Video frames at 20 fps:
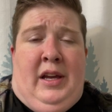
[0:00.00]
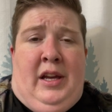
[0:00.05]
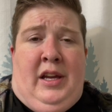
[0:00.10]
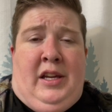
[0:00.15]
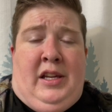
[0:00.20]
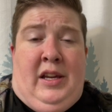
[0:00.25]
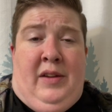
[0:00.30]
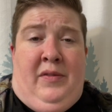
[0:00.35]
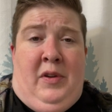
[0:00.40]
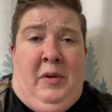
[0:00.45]

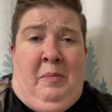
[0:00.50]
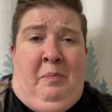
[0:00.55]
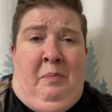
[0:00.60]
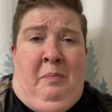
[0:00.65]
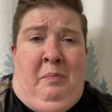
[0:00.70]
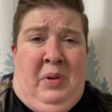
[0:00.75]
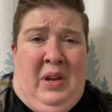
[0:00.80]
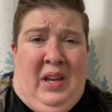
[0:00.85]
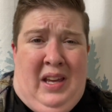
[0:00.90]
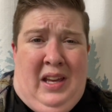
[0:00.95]
give a
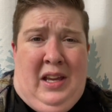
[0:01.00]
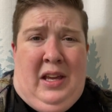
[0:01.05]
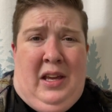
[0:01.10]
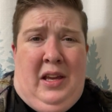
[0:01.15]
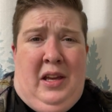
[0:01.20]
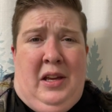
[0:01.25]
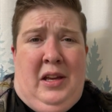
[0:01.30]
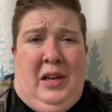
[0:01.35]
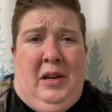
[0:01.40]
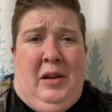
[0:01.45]
big
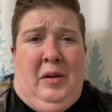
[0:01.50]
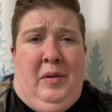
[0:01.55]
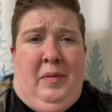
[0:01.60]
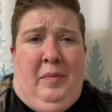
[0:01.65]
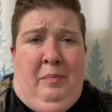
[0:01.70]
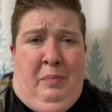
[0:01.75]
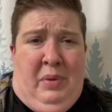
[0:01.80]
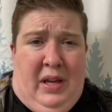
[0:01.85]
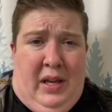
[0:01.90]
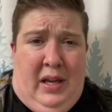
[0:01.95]

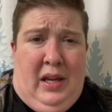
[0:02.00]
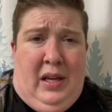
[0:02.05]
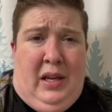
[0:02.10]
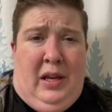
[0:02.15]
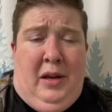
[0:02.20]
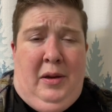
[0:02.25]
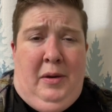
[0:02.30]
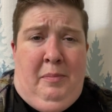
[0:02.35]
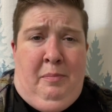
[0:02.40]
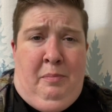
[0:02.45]
big,
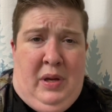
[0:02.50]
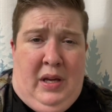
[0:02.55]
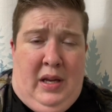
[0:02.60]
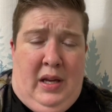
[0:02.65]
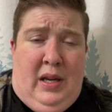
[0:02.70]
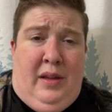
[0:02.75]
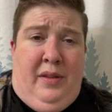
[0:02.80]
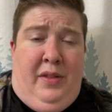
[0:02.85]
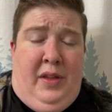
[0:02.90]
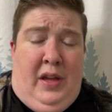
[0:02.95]

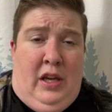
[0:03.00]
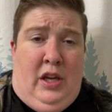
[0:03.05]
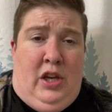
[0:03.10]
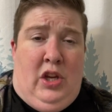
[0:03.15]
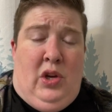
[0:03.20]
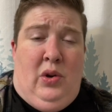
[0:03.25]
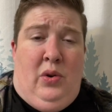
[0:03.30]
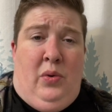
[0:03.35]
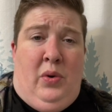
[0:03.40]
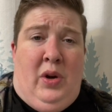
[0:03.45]
big thank
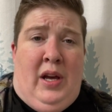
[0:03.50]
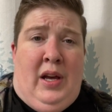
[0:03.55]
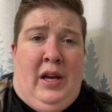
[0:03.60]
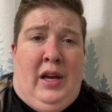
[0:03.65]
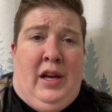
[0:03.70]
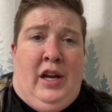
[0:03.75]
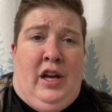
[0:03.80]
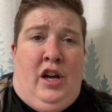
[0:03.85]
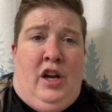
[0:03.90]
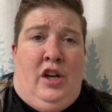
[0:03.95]
you
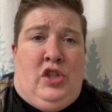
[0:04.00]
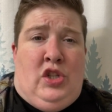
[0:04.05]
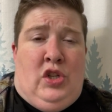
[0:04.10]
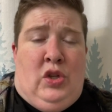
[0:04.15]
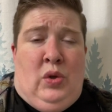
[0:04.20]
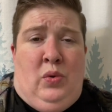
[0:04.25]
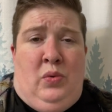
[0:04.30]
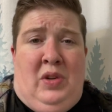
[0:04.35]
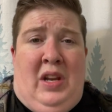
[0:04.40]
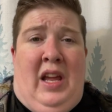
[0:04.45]
to
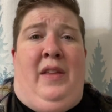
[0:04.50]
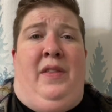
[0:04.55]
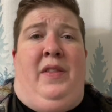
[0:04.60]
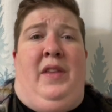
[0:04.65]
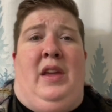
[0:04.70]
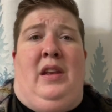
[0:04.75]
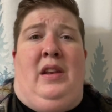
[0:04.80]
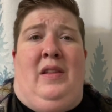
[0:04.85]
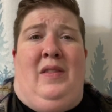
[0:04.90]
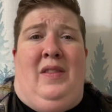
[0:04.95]

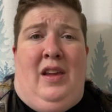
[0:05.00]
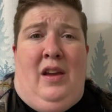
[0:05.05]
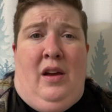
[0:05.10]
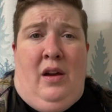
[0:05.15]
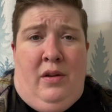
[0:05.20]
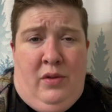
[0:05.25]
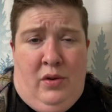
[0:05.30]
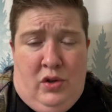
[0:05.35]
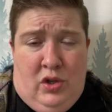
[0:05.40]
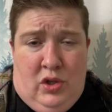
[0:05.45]
Nathan and the
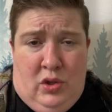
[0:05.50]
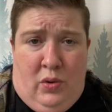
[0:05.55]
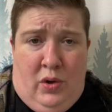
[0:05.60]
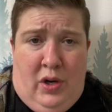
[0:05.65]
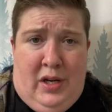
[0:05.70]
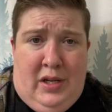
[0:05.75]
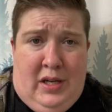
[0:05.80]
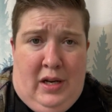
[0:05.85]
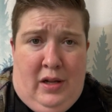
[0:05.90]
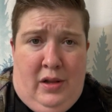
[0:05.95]
other
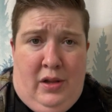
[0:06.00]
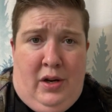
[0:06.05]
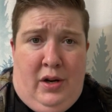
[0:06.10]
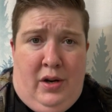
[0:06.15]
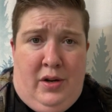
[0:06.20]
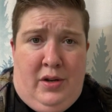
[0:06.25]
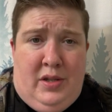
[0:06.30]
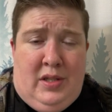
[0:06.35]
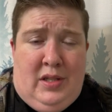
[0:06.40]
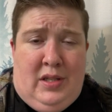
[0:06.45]

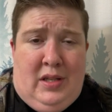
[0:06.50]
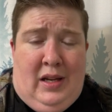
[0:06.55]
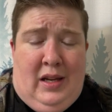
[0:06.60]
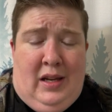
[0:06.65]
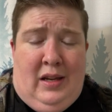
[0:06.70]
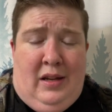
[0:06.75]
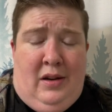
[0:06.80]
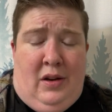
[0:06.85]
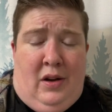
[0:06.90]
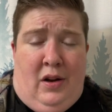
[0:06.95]
storytellers
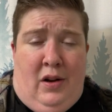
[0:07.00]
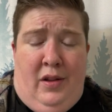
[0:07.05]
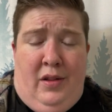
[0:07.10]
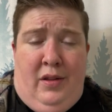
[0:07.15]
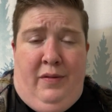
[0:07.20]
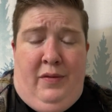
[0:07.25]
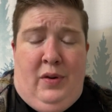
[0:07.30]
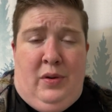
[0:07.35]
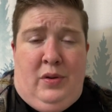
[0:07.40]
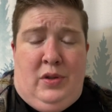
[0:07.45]
and all the
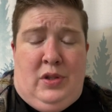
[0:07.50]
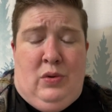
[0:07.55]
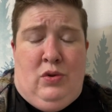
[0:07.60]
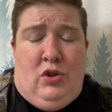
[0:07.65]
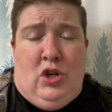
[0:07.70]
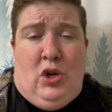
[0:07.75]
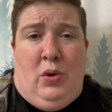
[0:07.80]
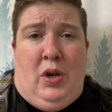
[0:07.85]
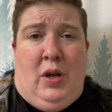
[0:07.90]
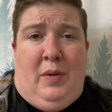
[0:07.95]
folks who
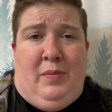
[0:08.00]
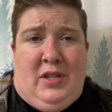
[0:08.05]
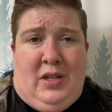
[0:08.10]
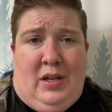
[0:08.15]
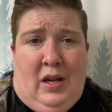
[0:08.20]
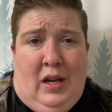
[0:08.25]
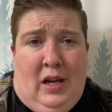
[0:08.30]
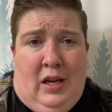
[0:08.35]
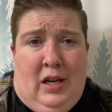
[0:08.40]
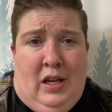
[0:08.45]
showed up
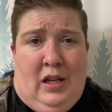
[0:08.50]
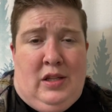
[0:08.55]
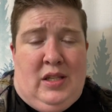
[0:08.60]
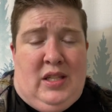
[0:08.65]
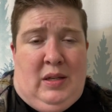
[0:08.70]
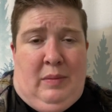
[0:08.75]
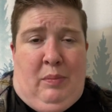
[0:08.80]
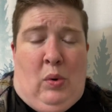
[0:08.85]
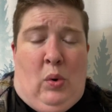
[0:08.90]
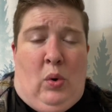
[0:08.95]
tonight in
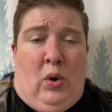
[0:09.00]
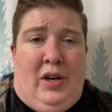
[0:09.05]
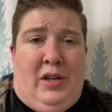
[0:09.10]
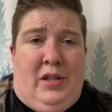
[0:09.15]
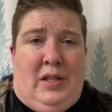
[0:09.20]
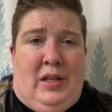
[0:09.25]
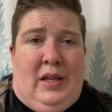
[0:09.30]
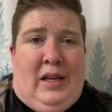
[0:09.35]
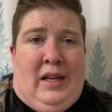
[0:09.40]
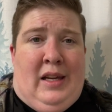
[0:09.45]

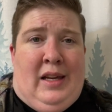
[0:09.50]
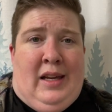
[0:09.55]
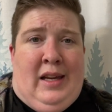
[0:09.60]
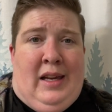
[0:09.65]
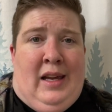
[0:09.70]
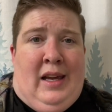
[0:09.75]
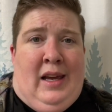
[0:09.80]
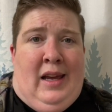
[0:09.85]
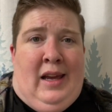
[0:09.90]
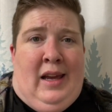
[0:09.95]
support.
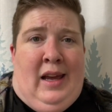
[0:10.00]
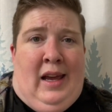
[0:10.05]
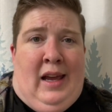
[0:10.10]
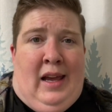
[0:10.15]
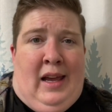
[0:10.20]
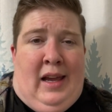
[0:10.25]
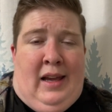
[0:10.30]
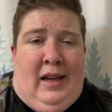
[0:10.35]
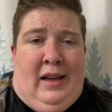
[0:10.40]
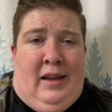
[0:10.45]

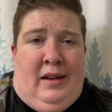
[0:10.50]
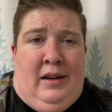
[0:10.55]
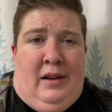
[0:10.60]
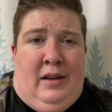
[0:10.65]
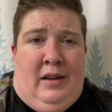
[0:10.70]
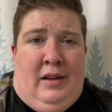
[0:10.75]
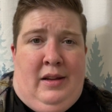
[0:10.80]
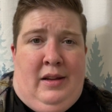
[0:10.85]
And